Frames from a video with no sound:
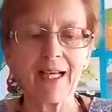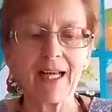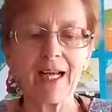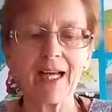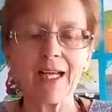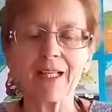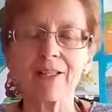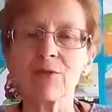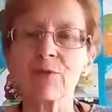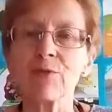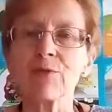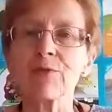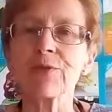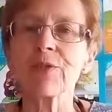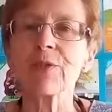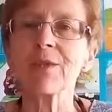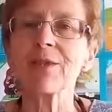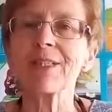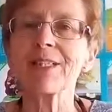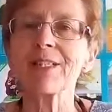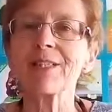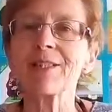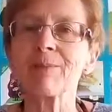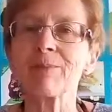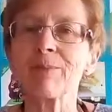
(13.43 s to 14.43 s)
and also
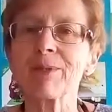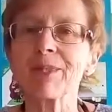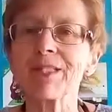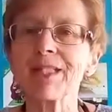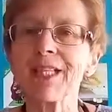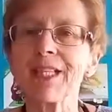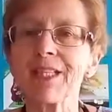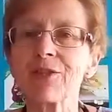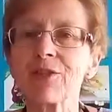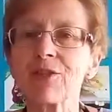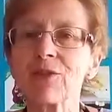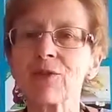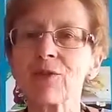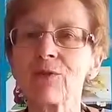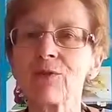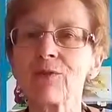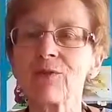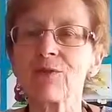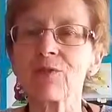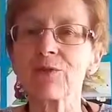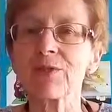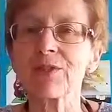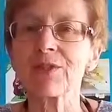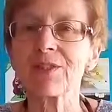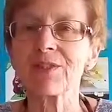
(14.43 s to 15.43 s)
its potential
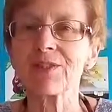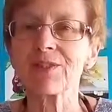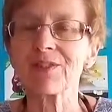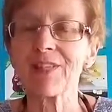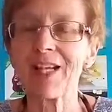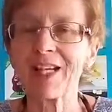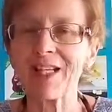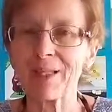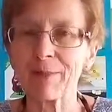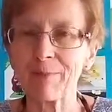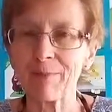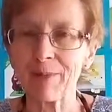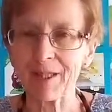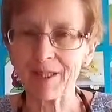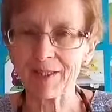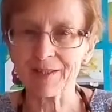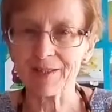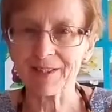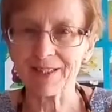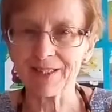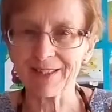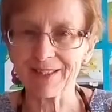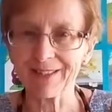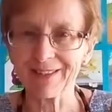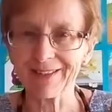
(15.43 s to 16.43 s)
for
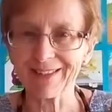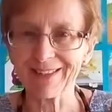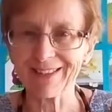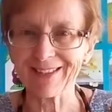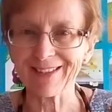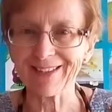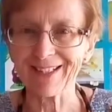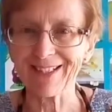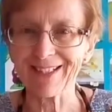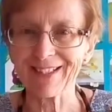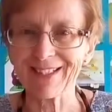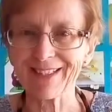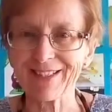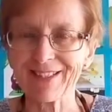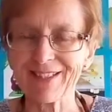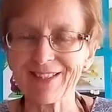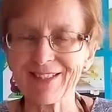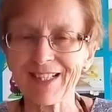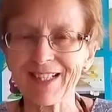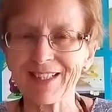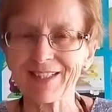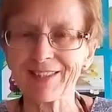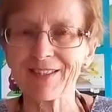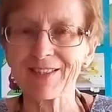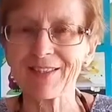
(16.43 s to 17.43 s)
sustainability, as I
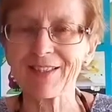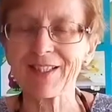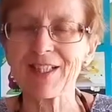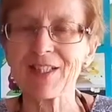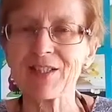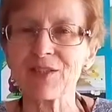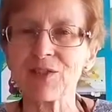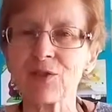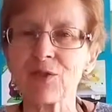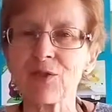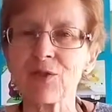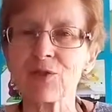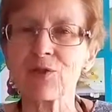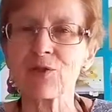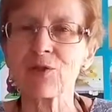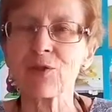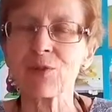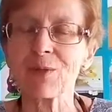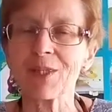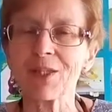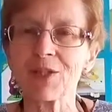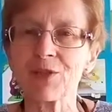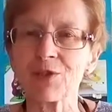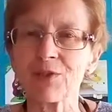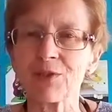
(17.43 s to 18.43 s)
understand that these are the
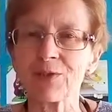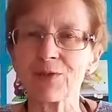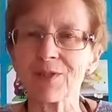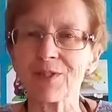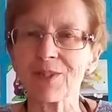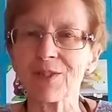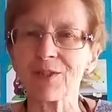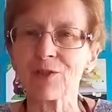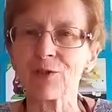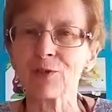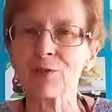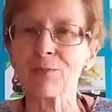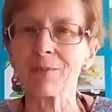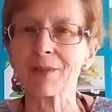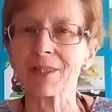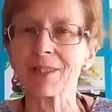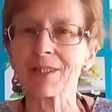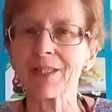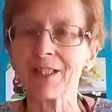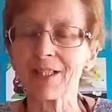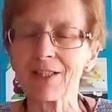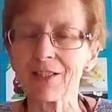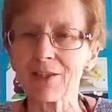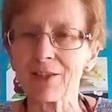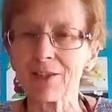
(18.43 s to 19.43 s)
two issues that you
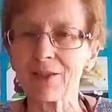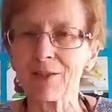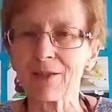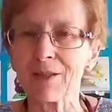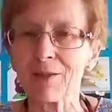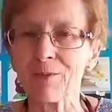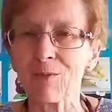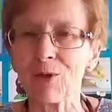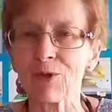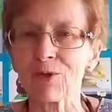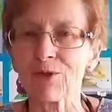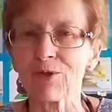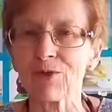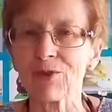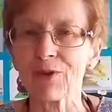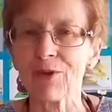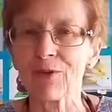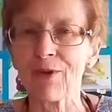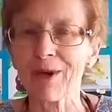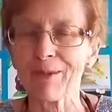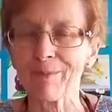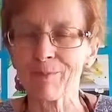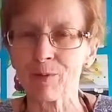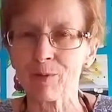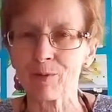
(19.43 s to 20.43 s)
particularly want to
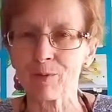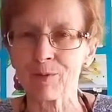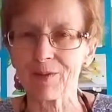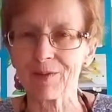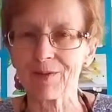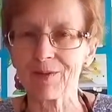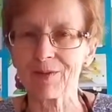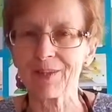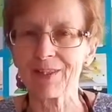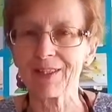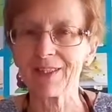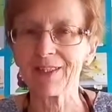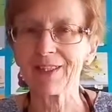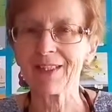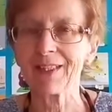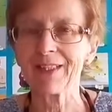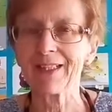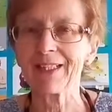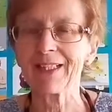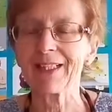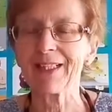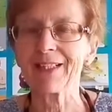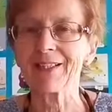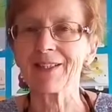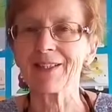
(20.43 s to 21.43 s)
grapple with
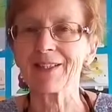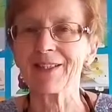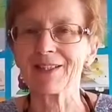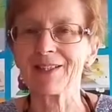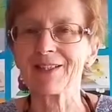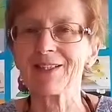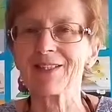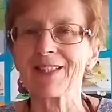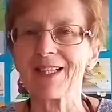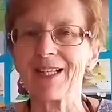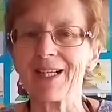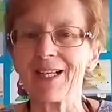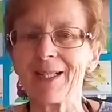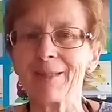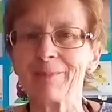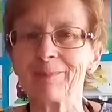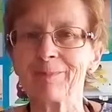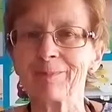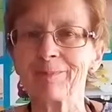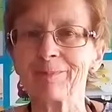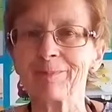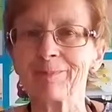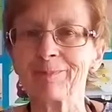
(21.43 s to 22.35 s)
in this time.